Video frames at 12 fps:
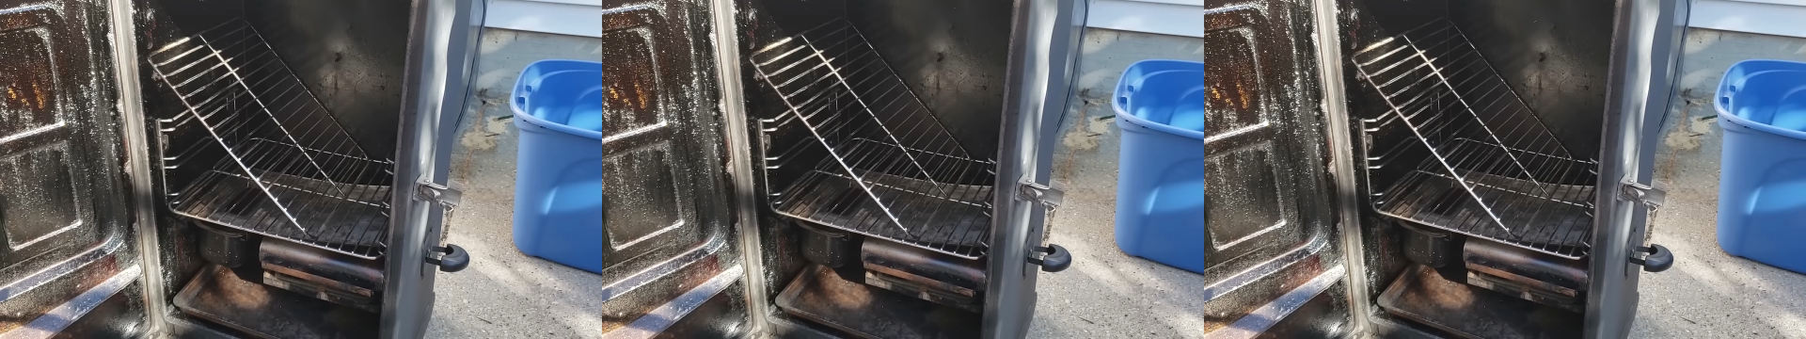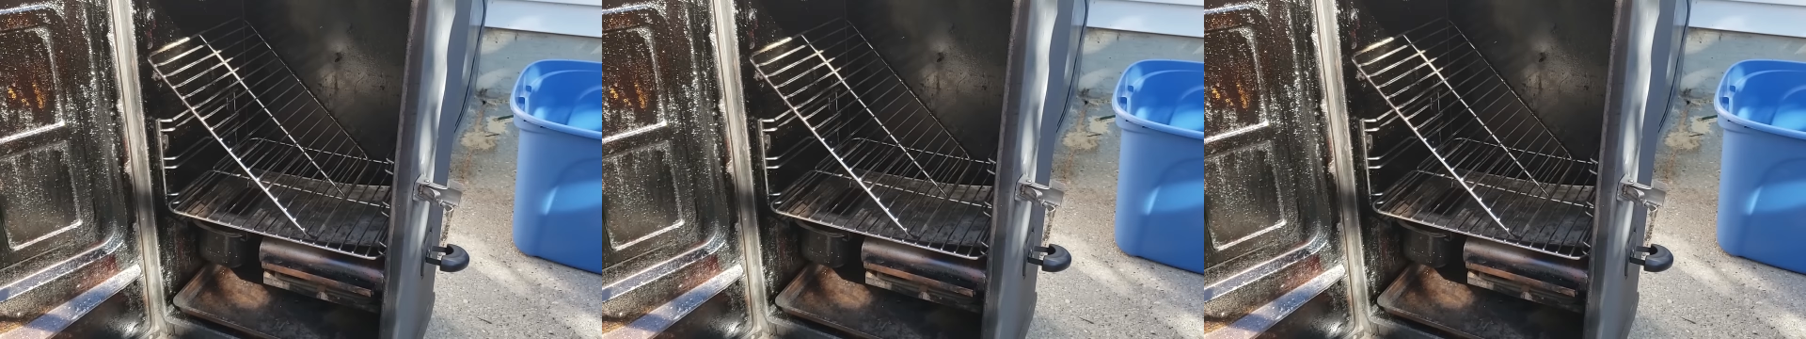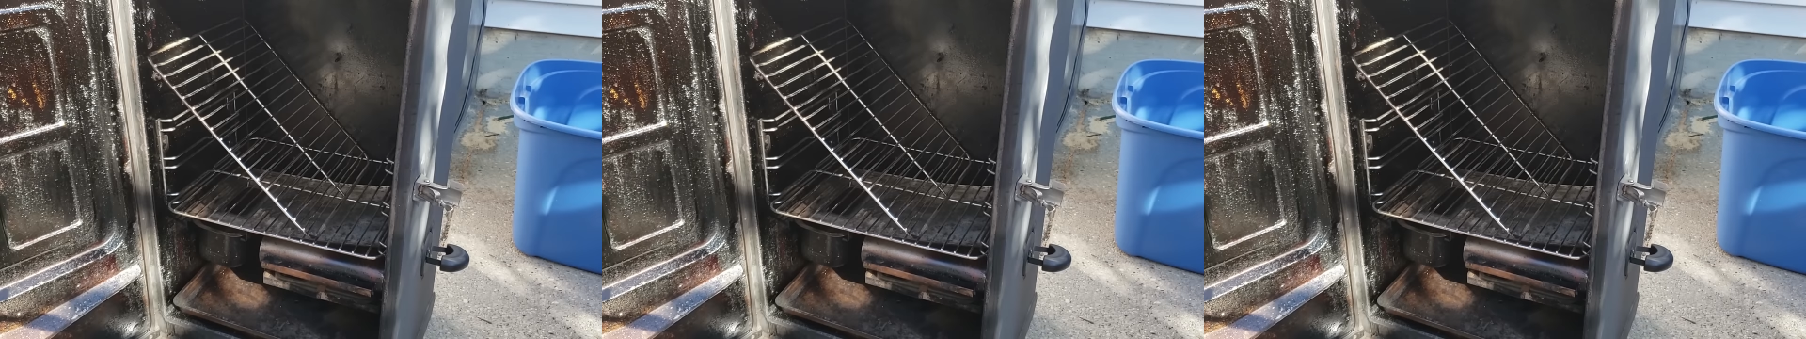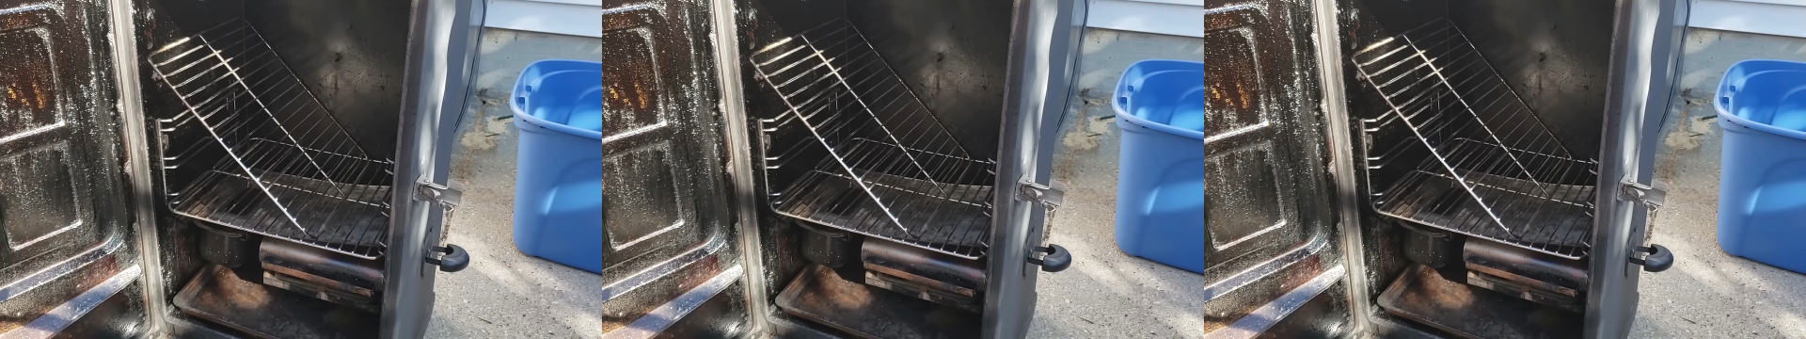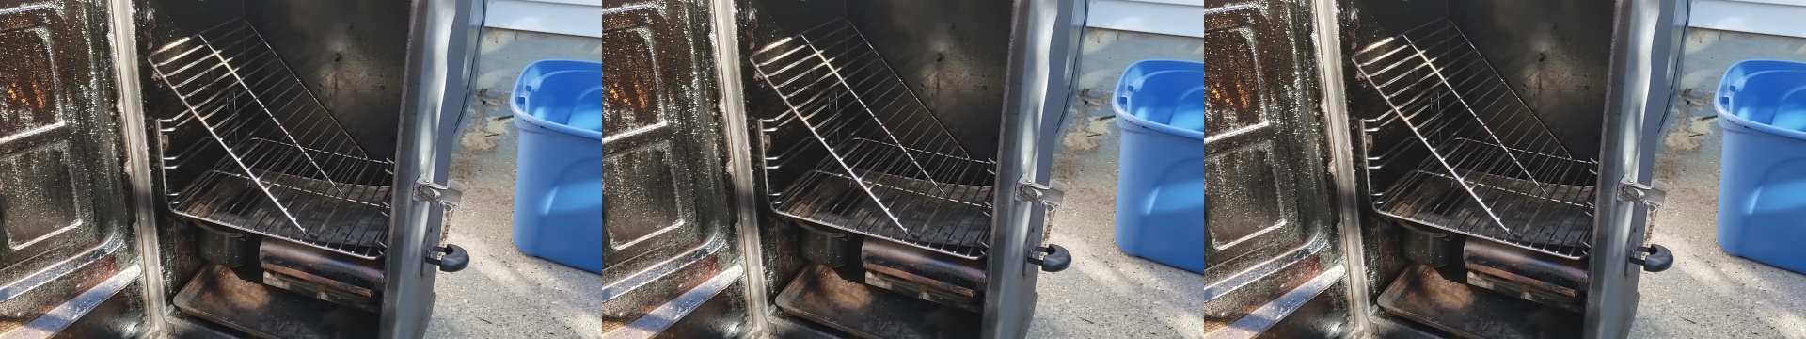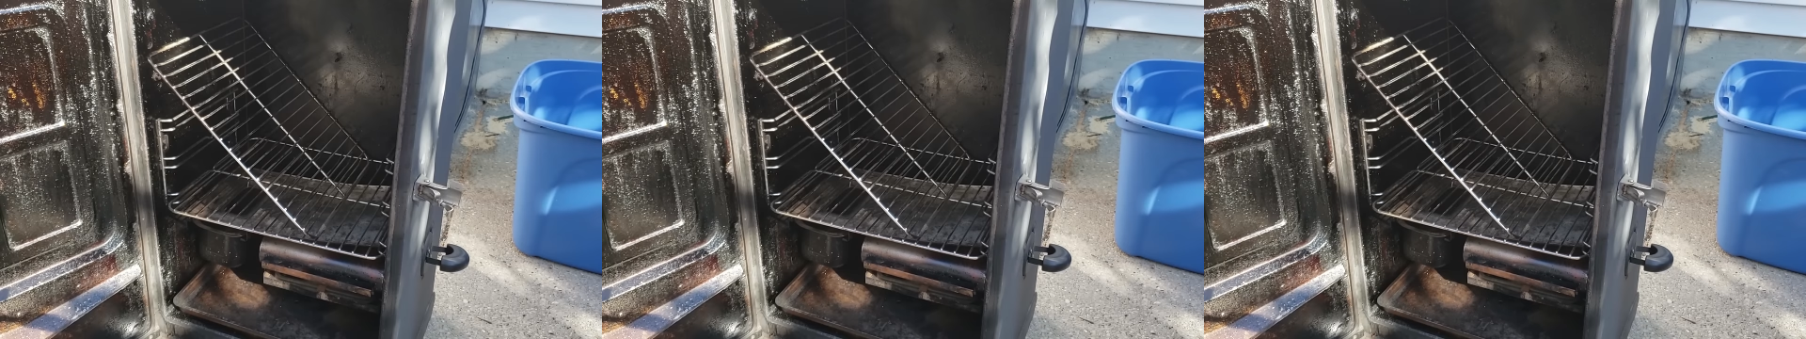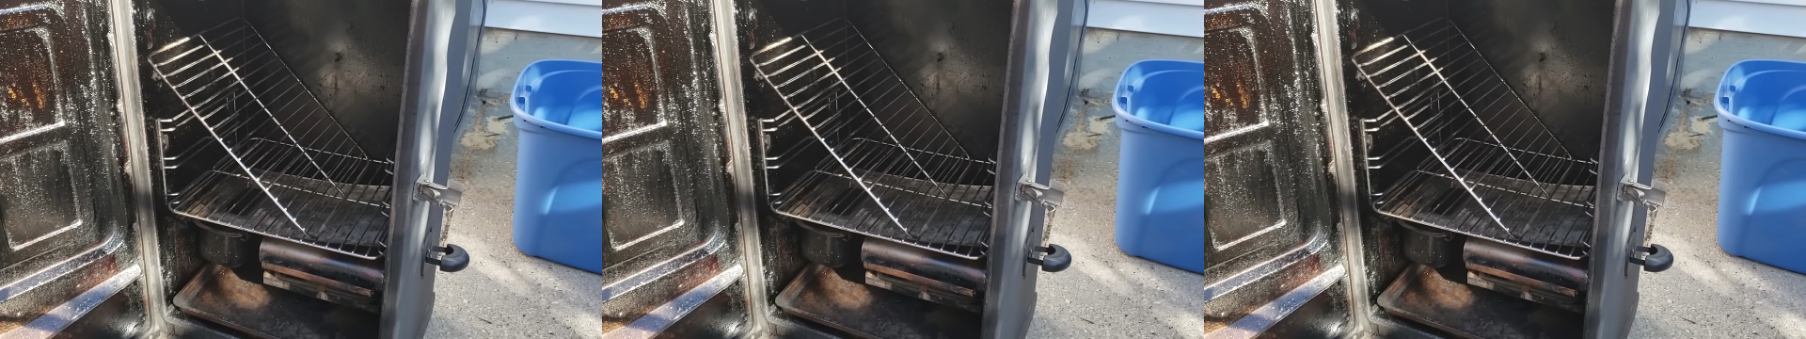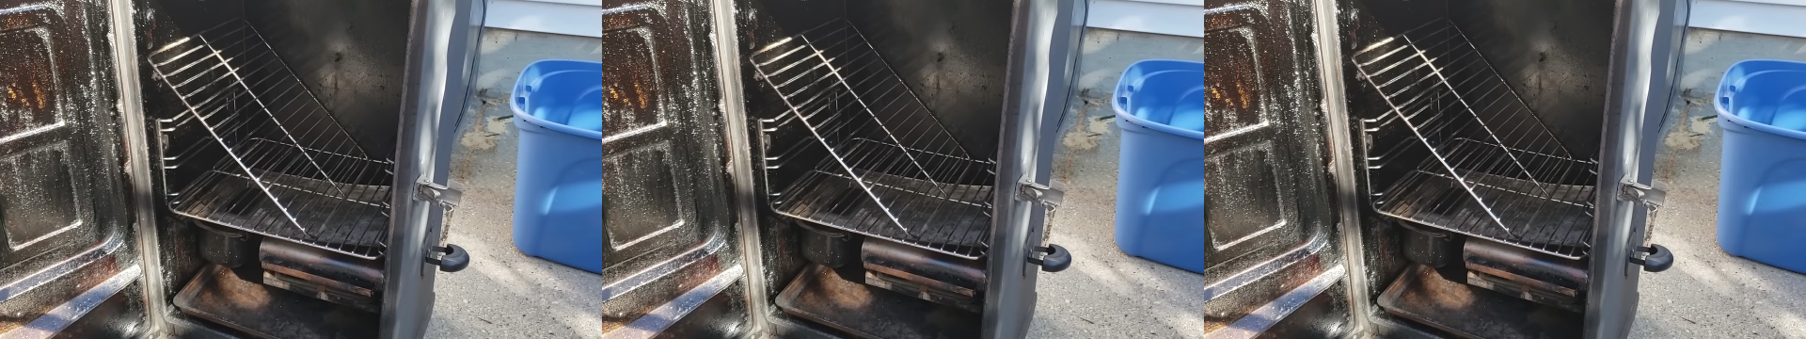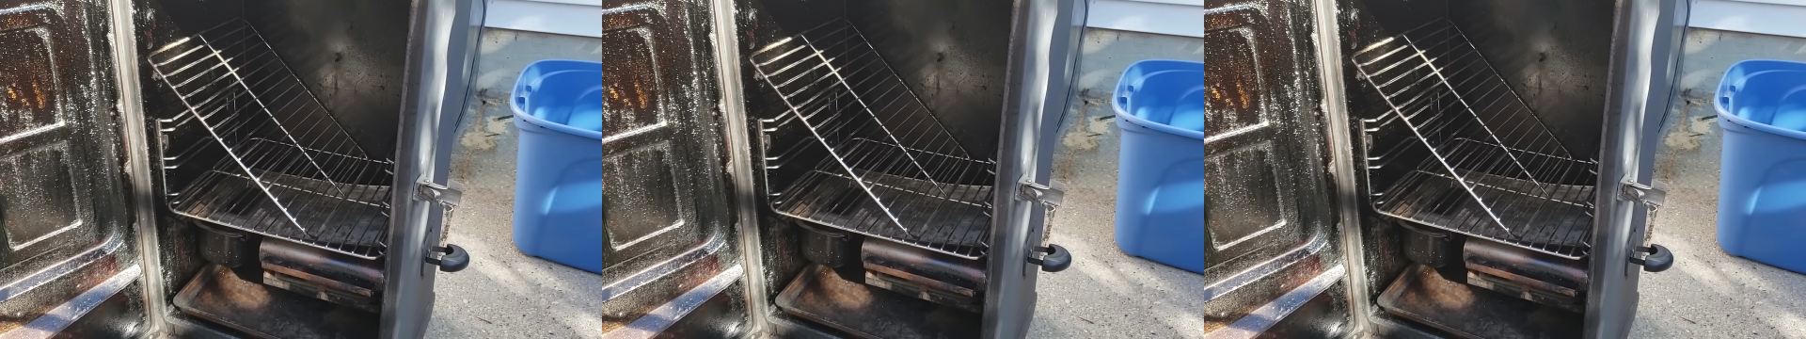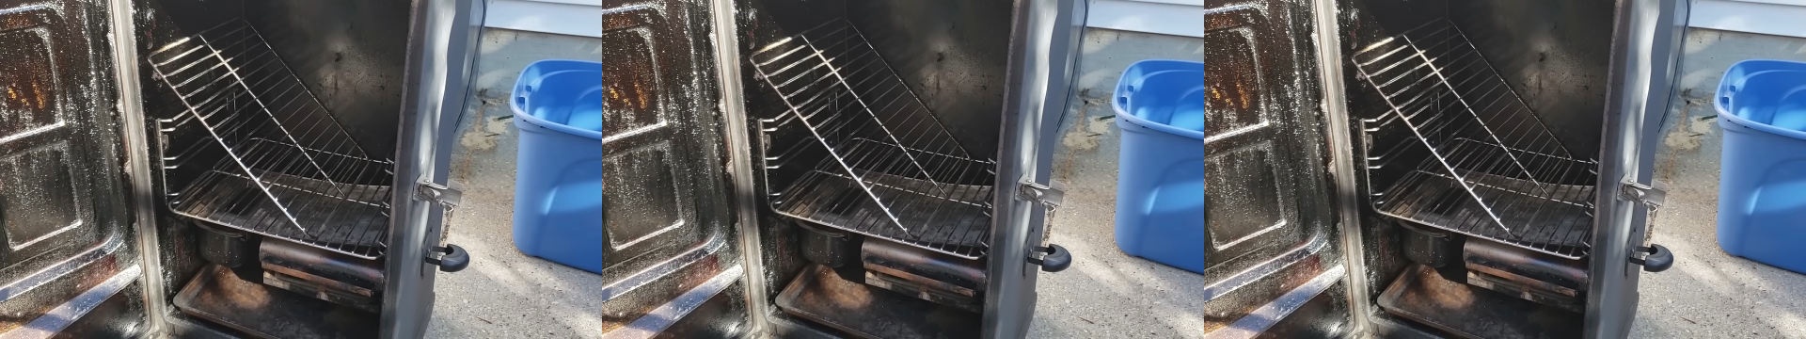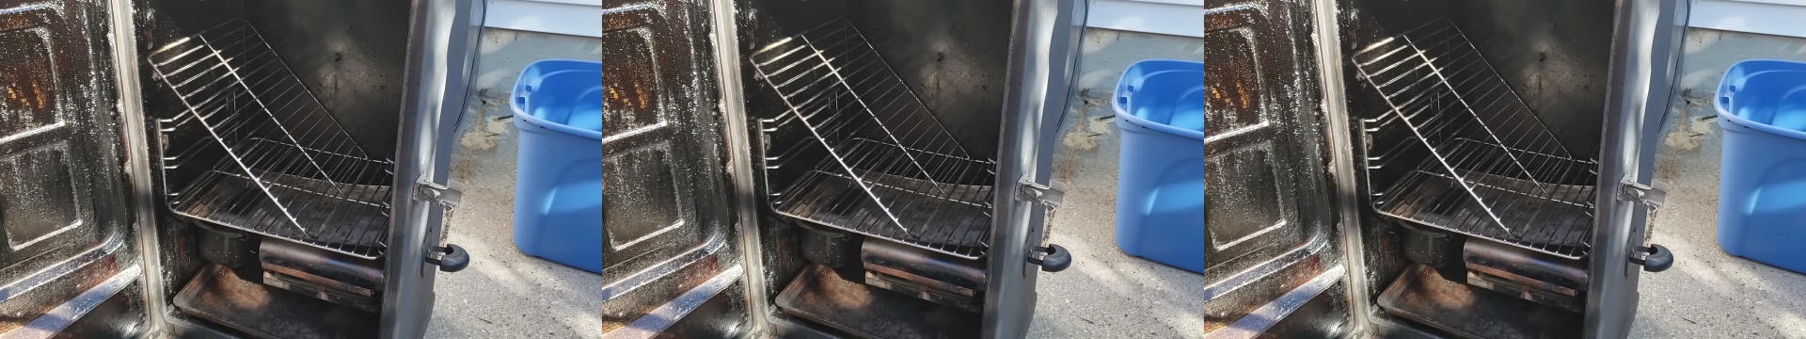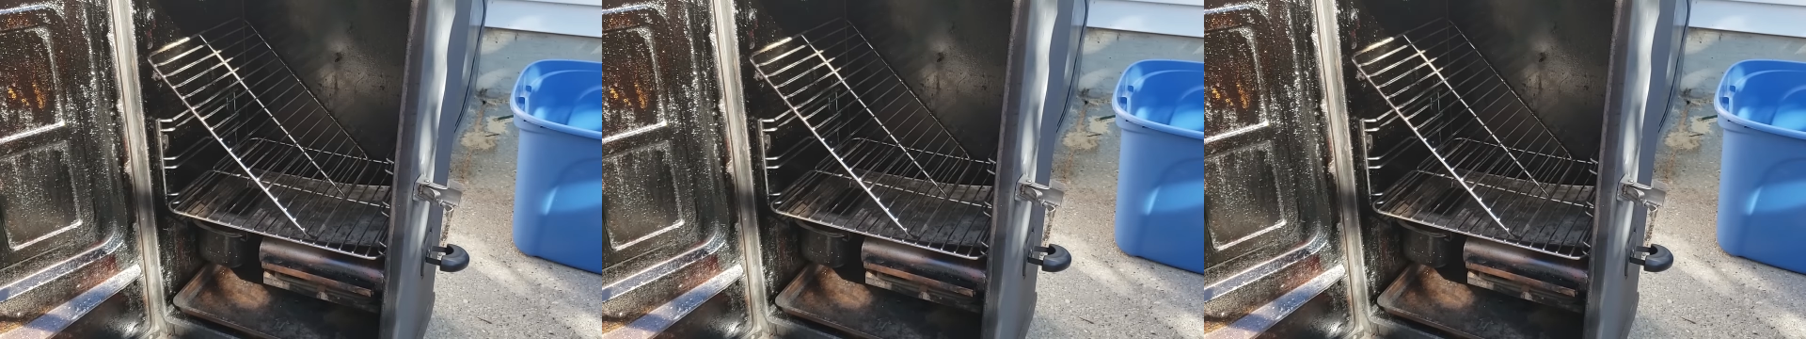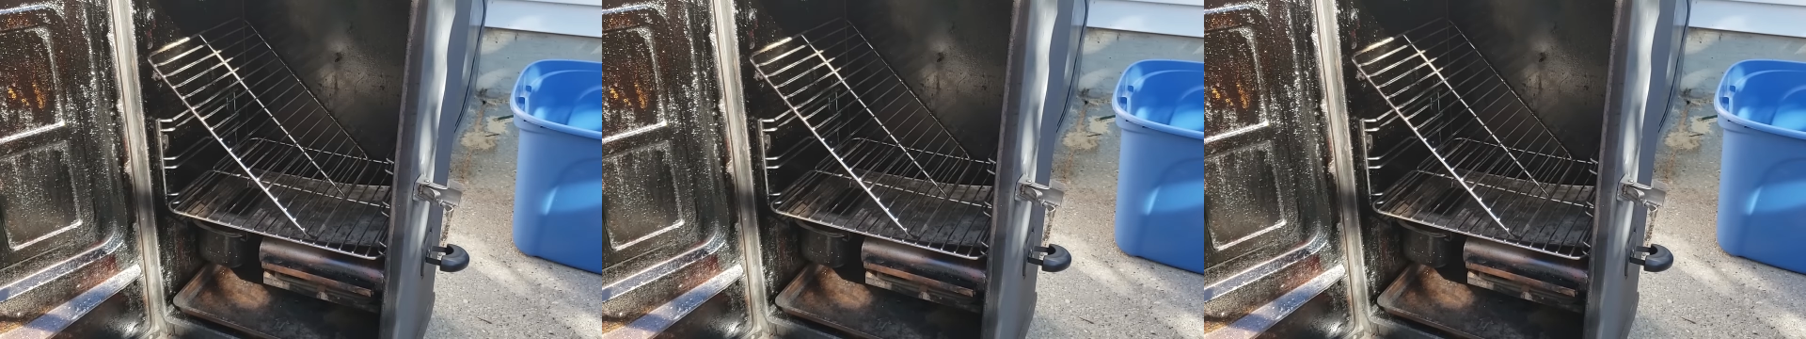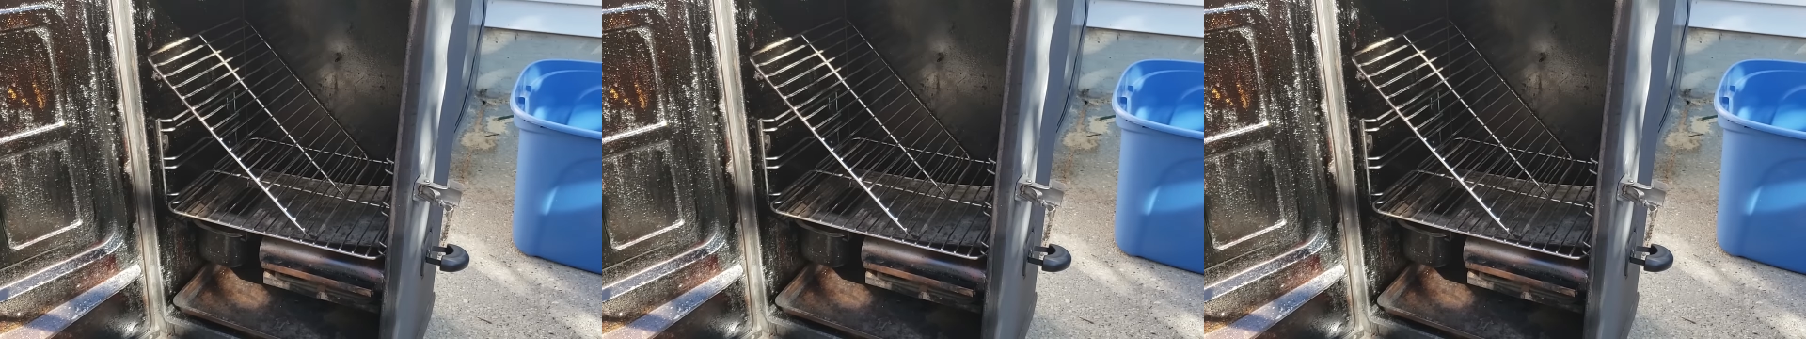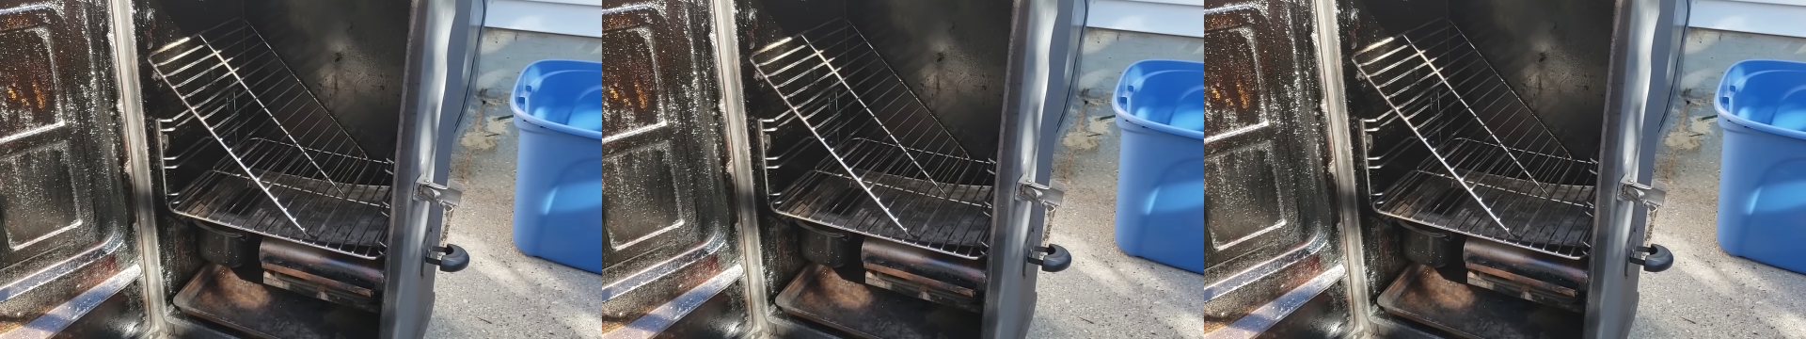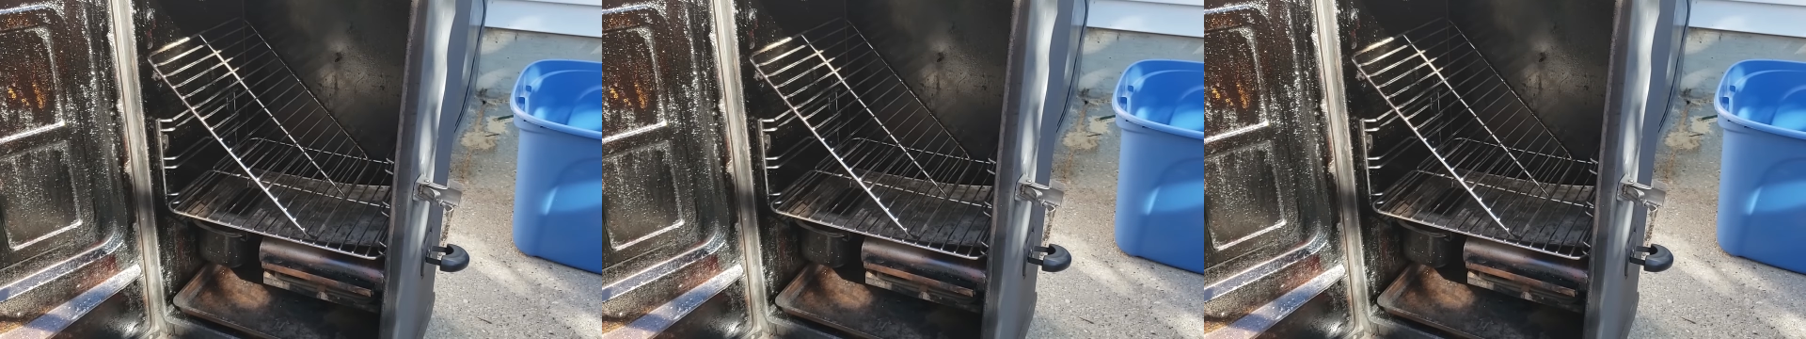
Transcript: No face is visible, so there are no lips to read.